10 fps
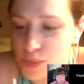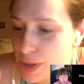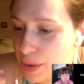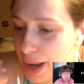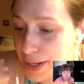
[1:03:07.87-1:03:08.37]

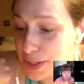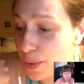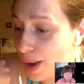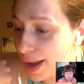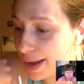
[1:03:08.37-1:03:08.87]
Okay, so
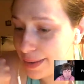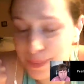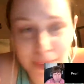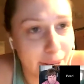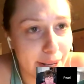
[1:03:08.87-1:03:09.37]
I'm
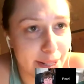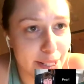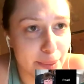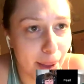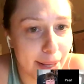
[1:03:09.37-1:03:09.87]
gonna
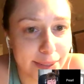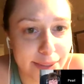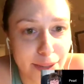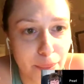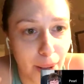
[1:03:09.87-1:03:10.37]
inspect
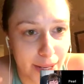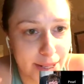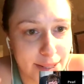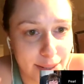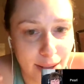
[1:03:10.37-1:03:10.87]
the bunnies.